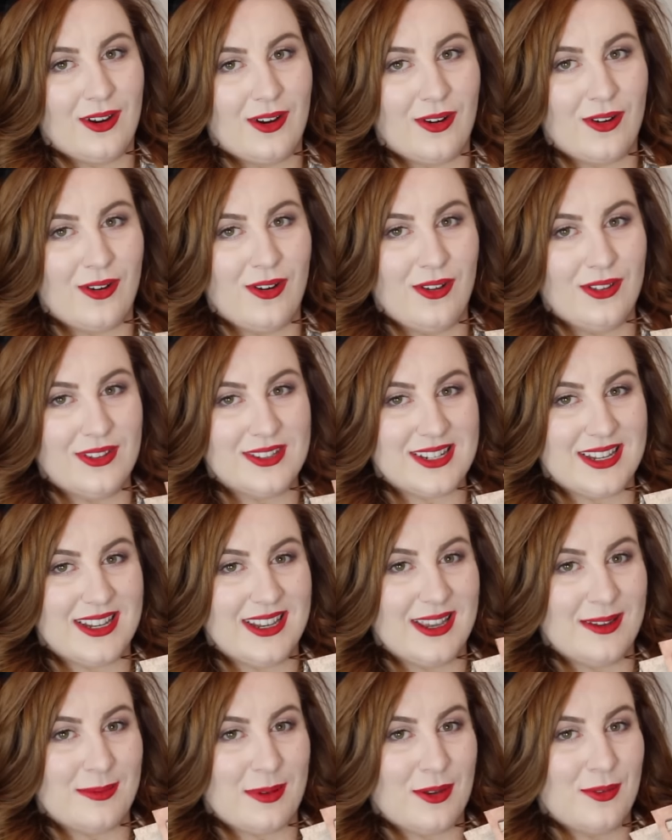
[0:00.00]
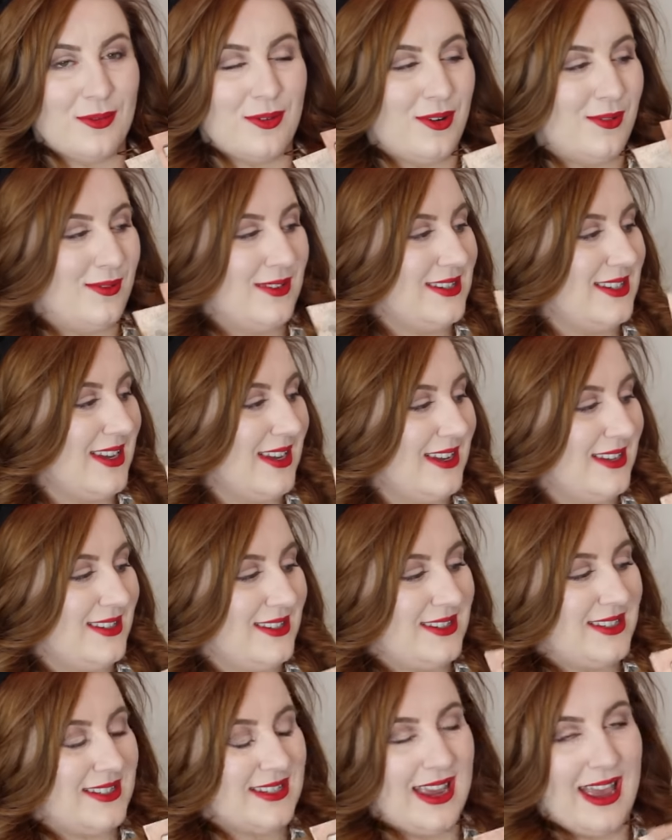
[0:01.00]
our holiday about what we
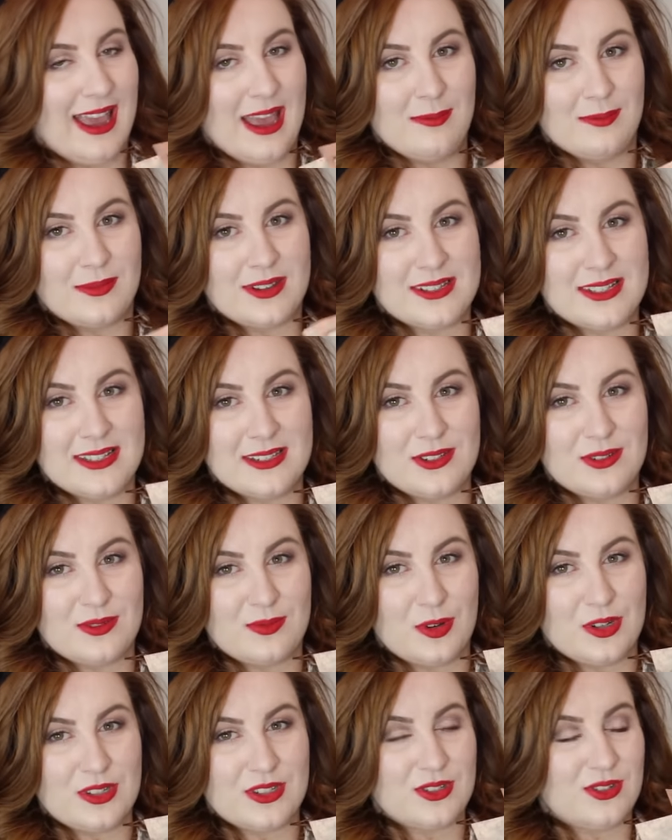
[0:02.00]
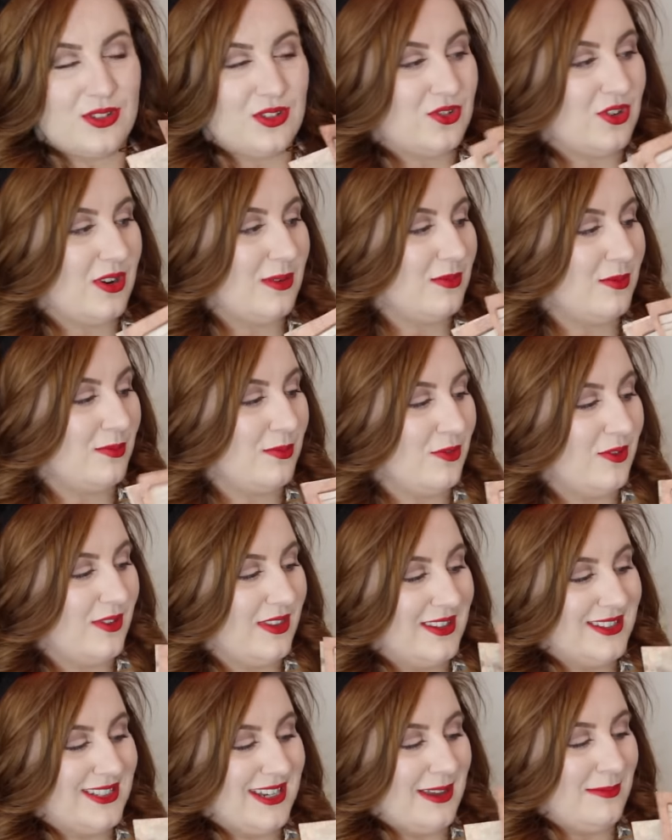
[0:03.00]
did, um, because I did want to do a trip report
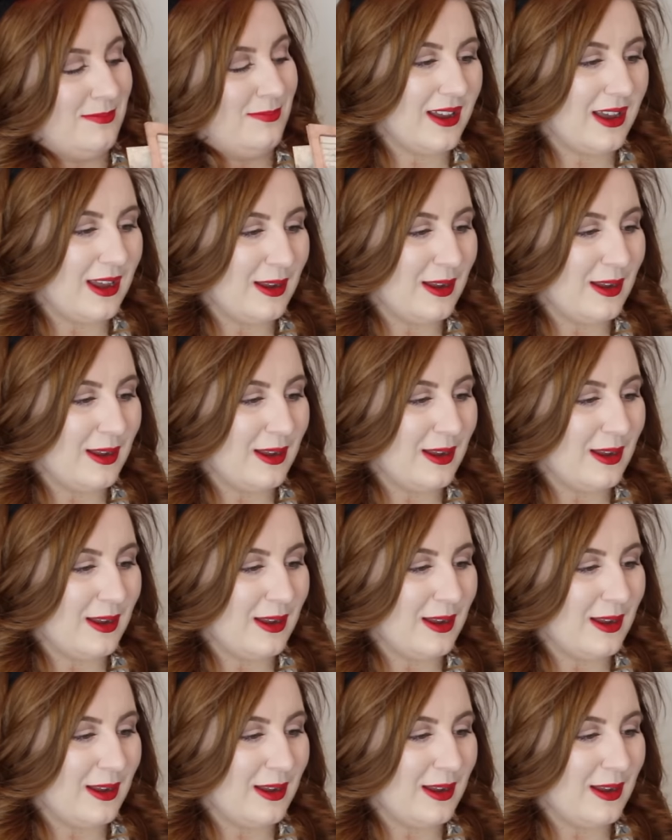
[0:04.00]
in the D I B.